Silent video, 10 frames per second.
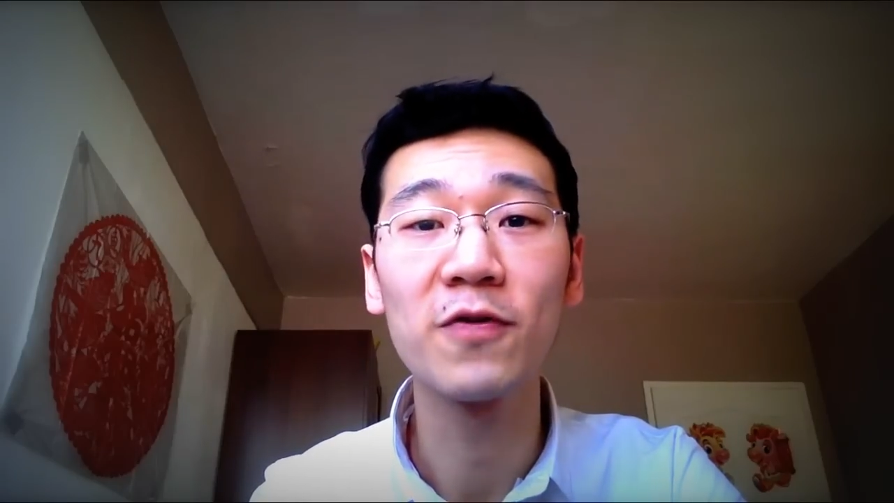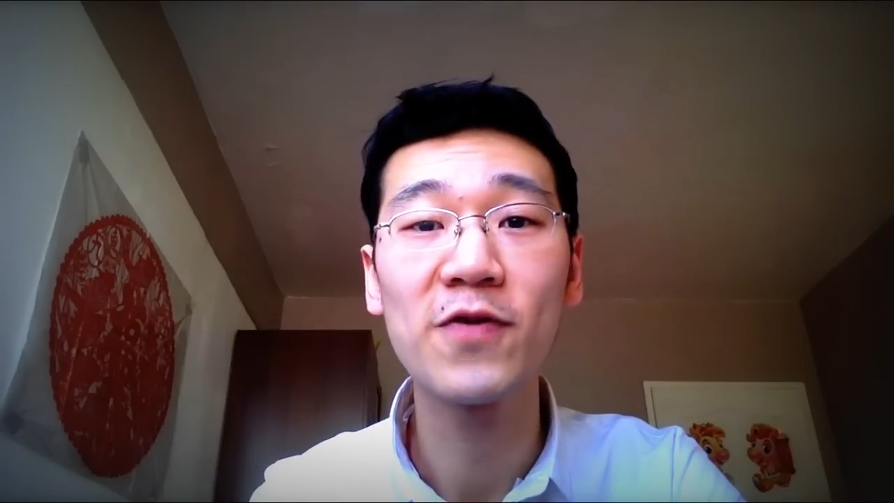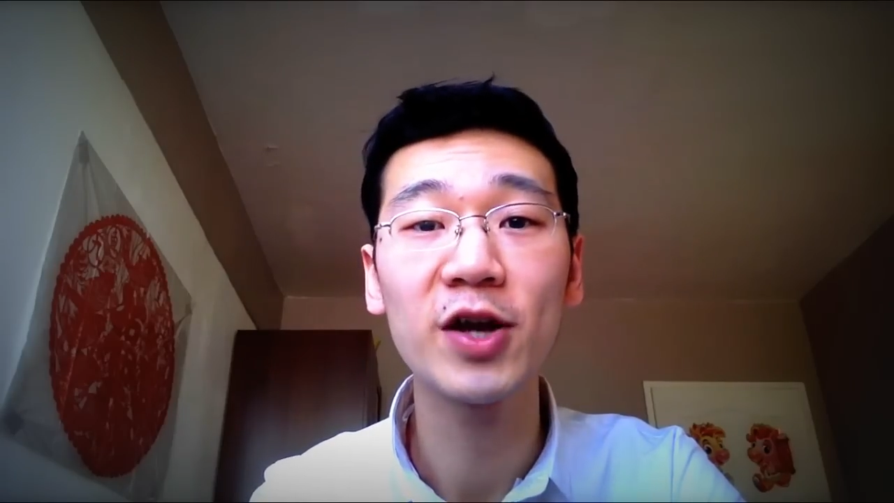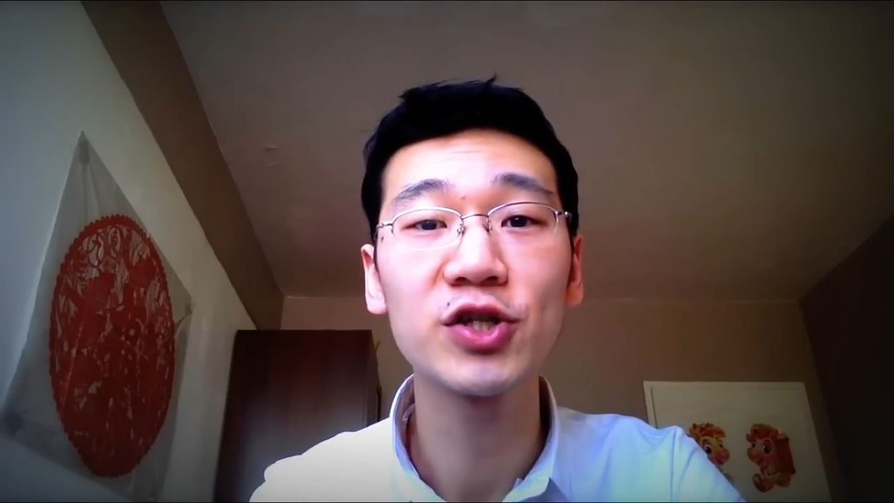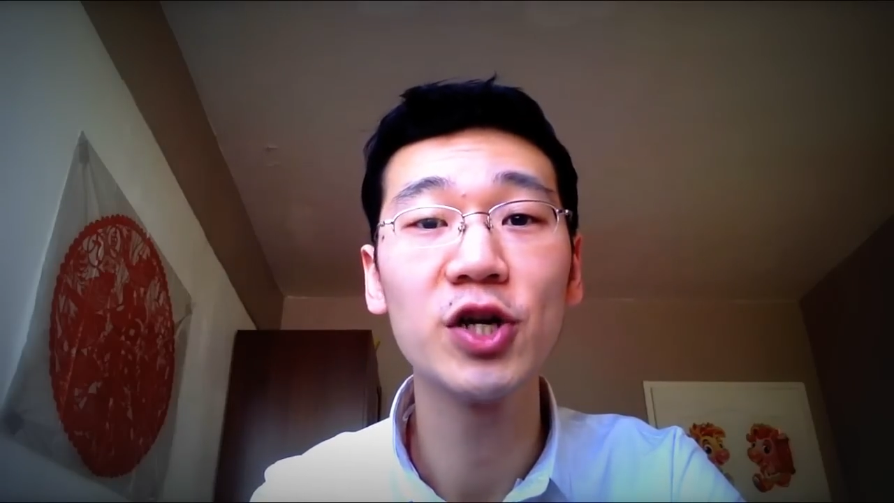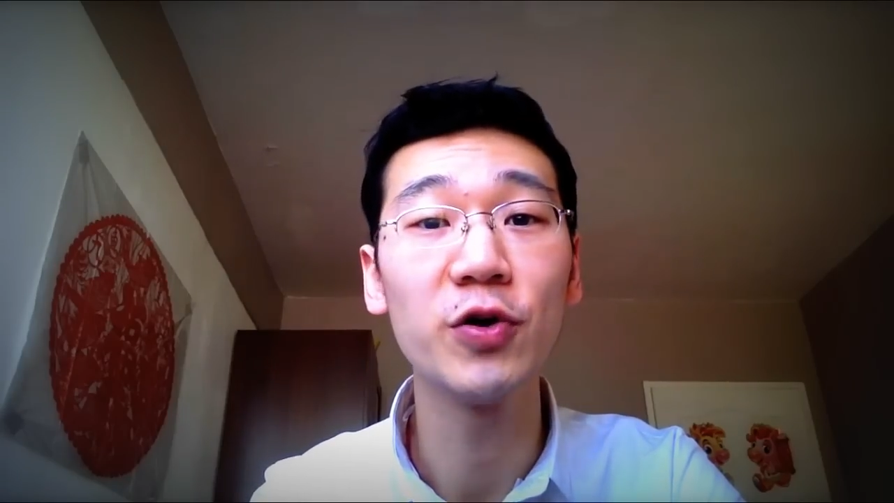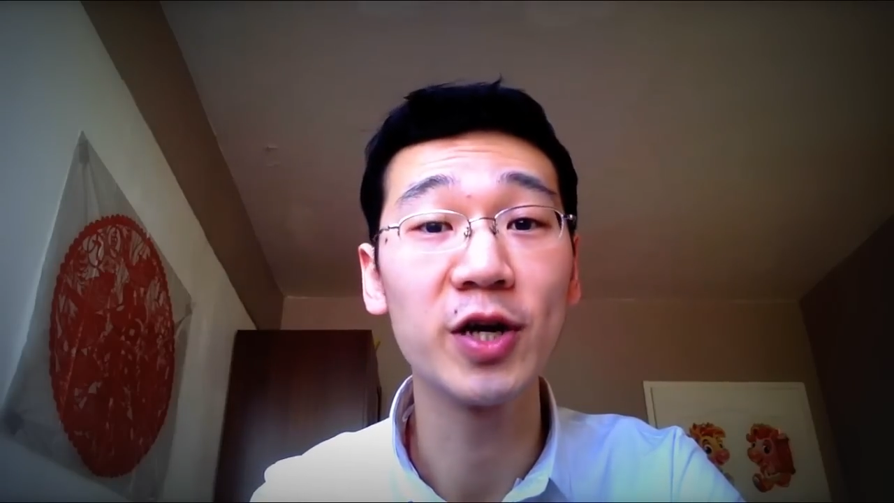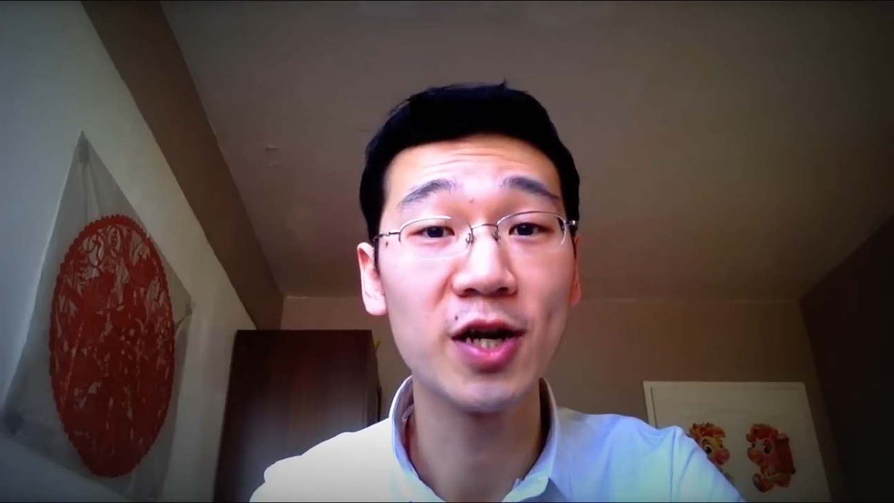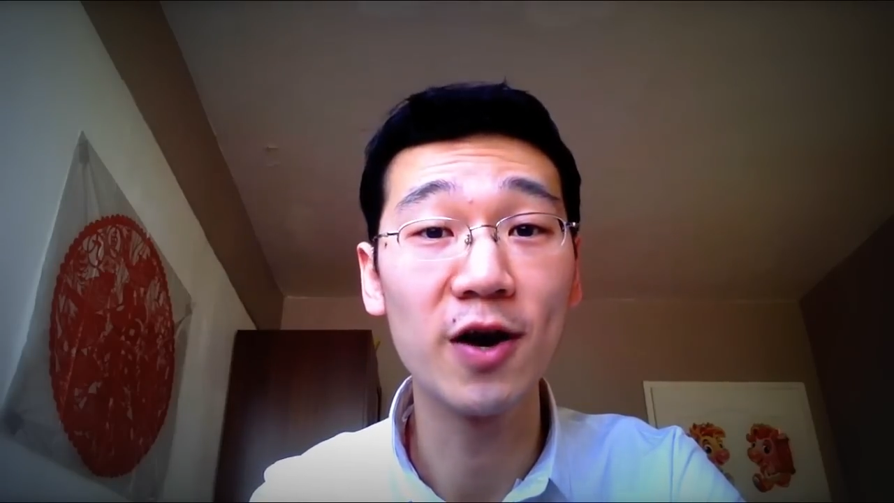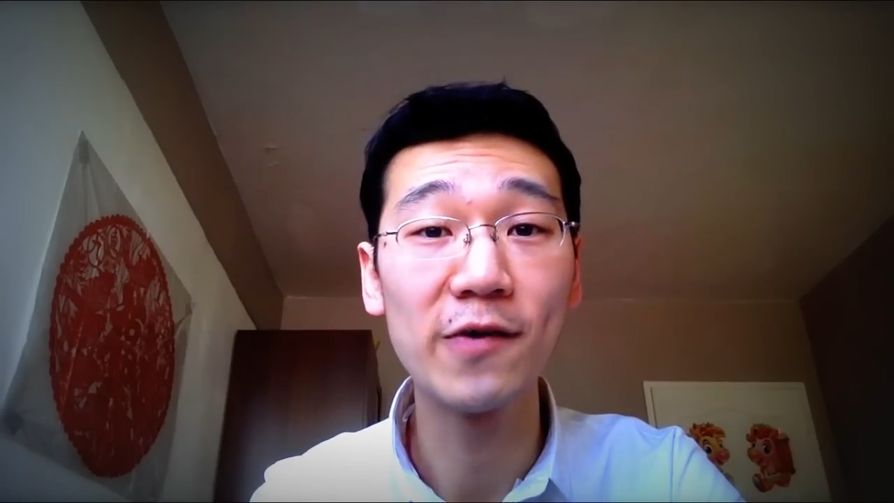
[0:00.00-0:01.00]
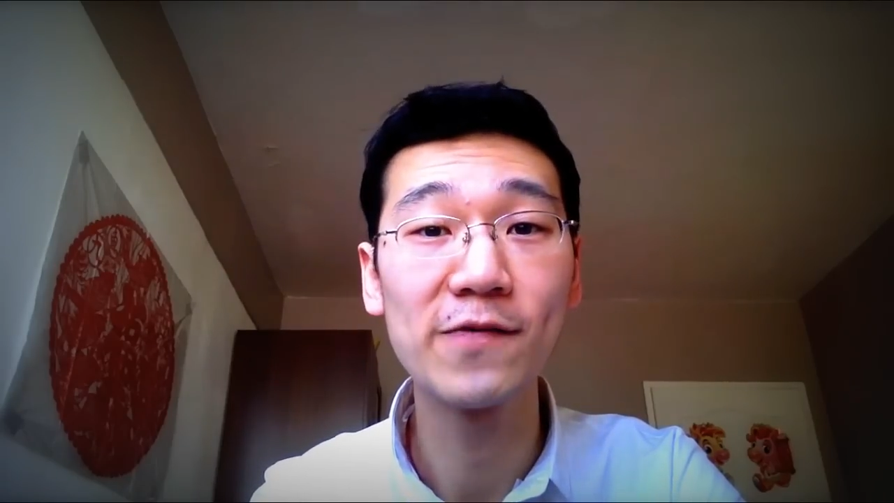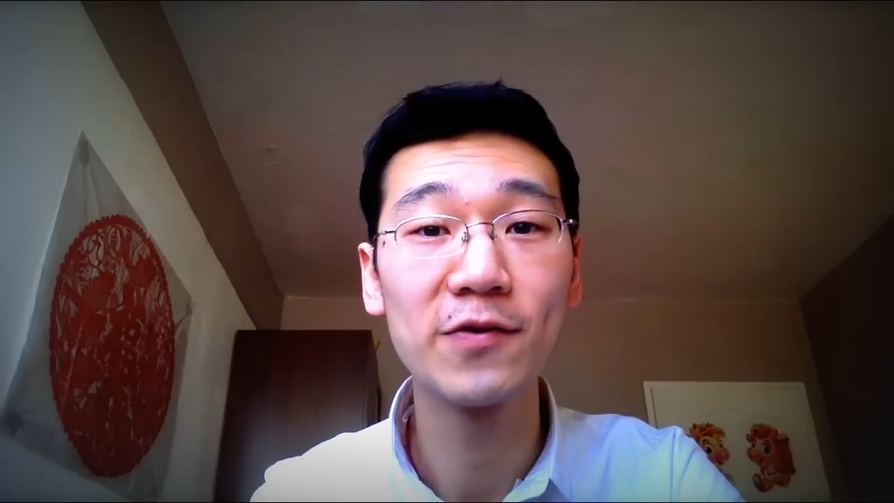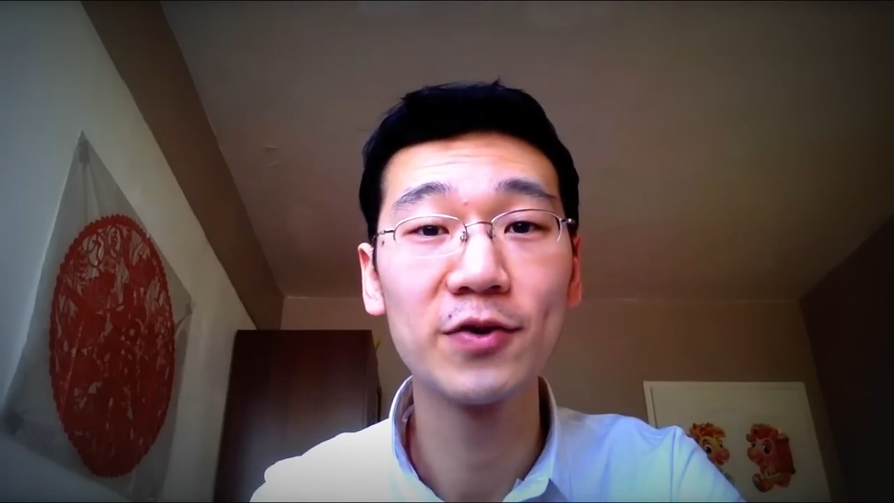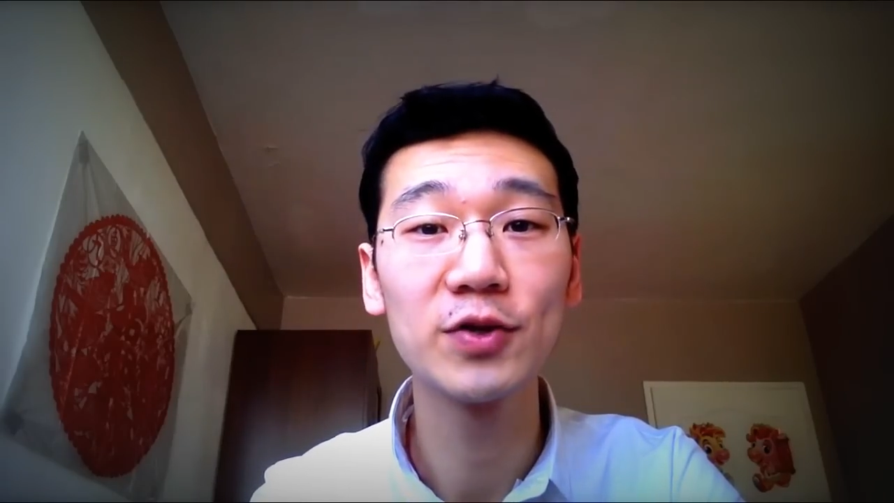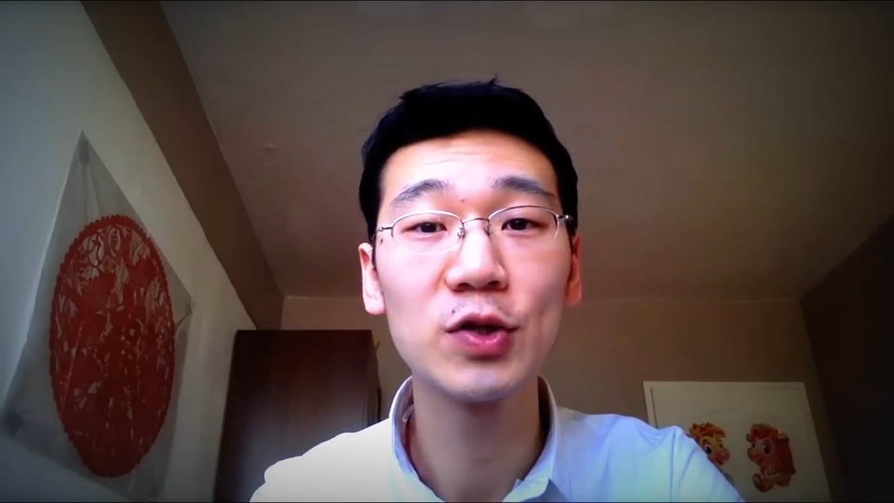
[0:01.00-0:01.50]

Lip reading: professional enough